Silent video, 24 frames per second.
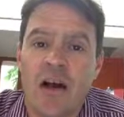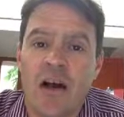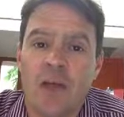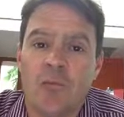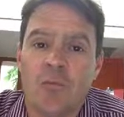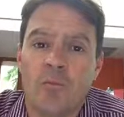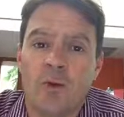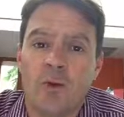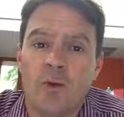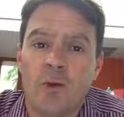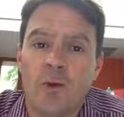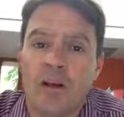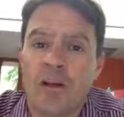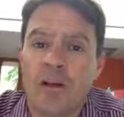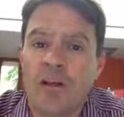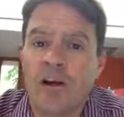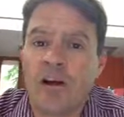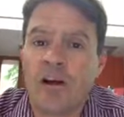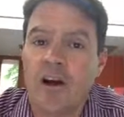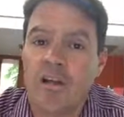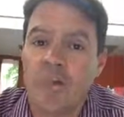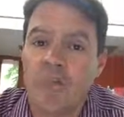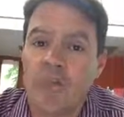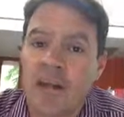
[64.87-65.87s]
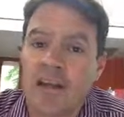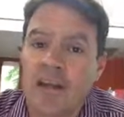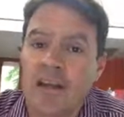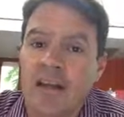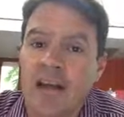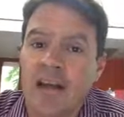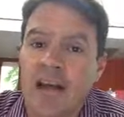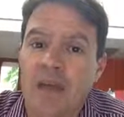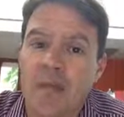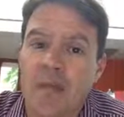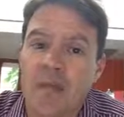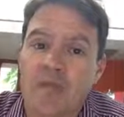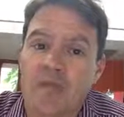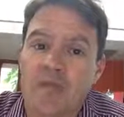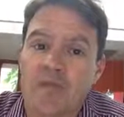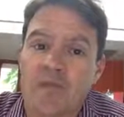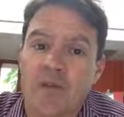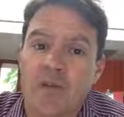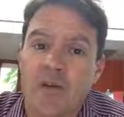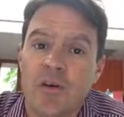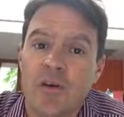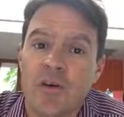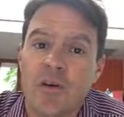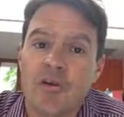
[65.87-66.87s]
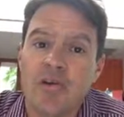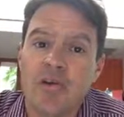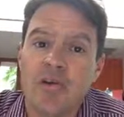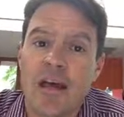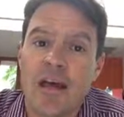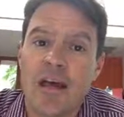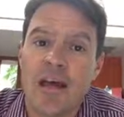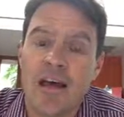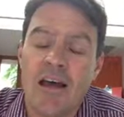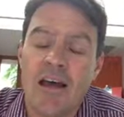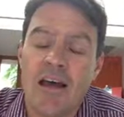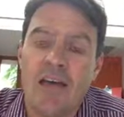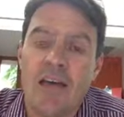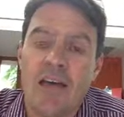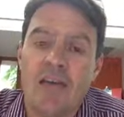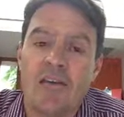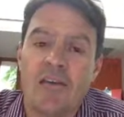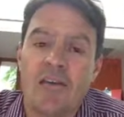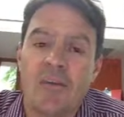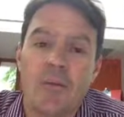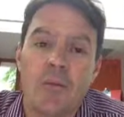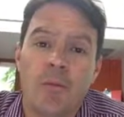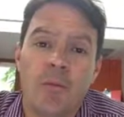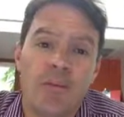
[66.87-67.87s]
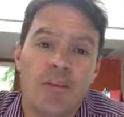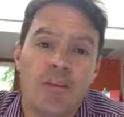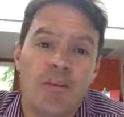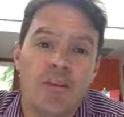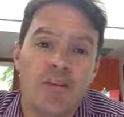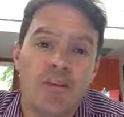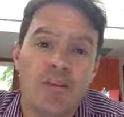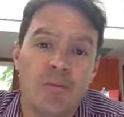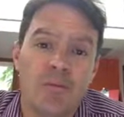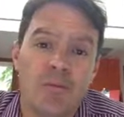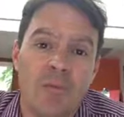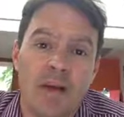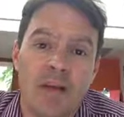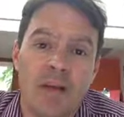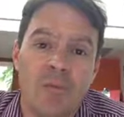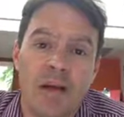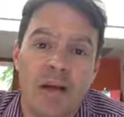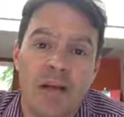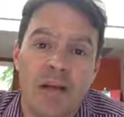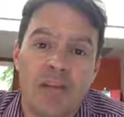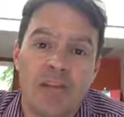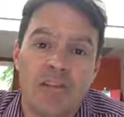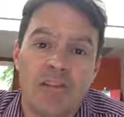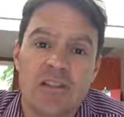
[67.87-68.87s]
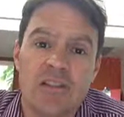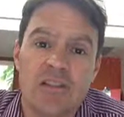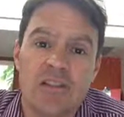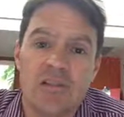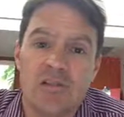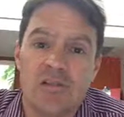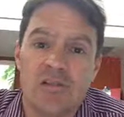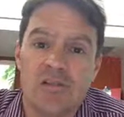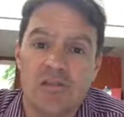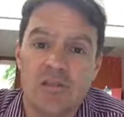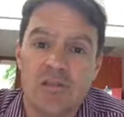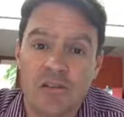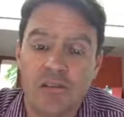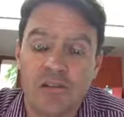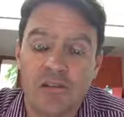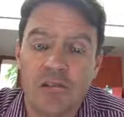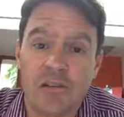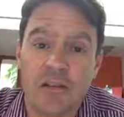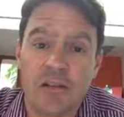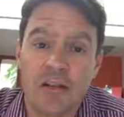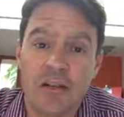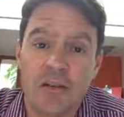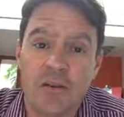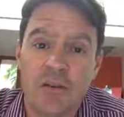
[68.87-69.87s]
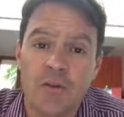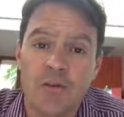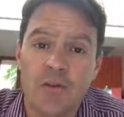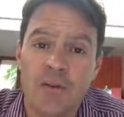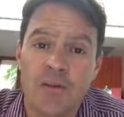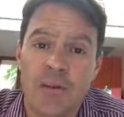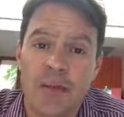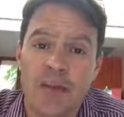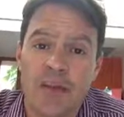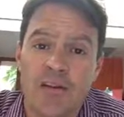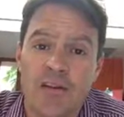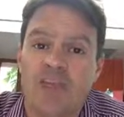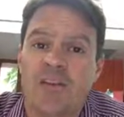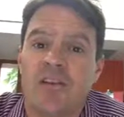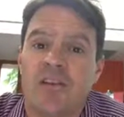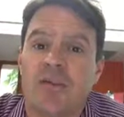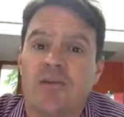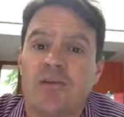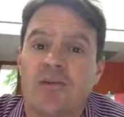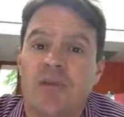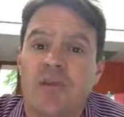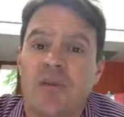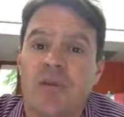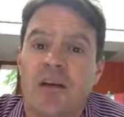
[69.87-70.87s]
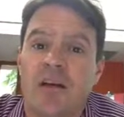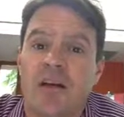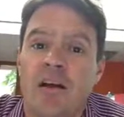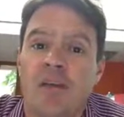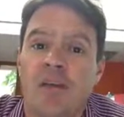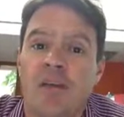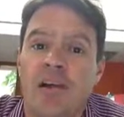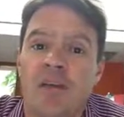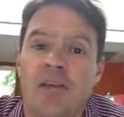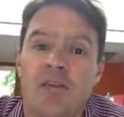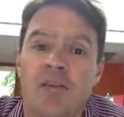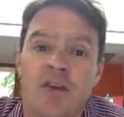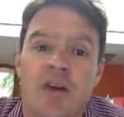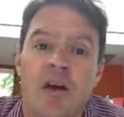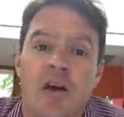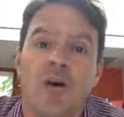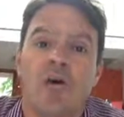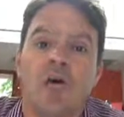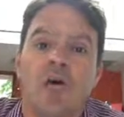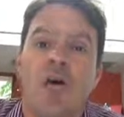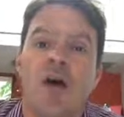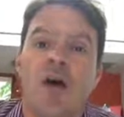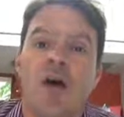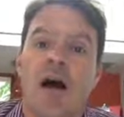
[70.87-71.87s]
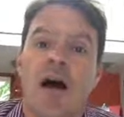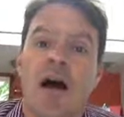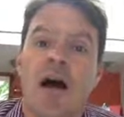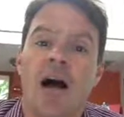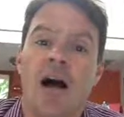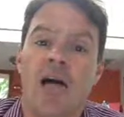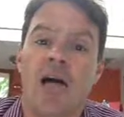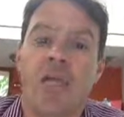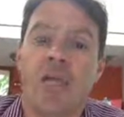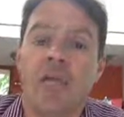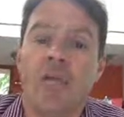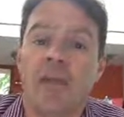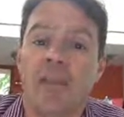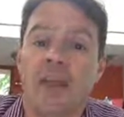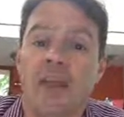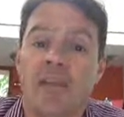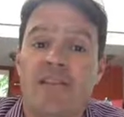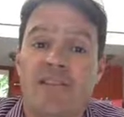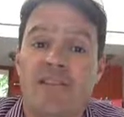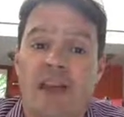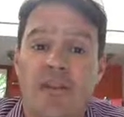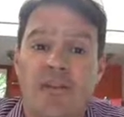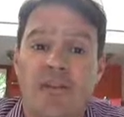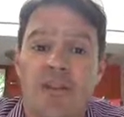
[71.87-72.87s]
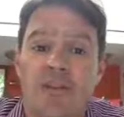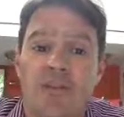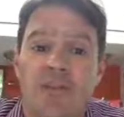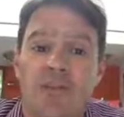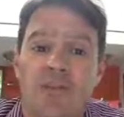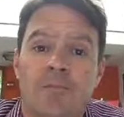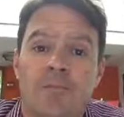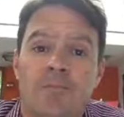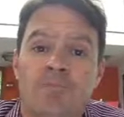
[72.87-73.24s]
we're working on making copies of those, and they'll be in your mailbox as soon as they're available, and I'll send you a mail letting you know when that's happened.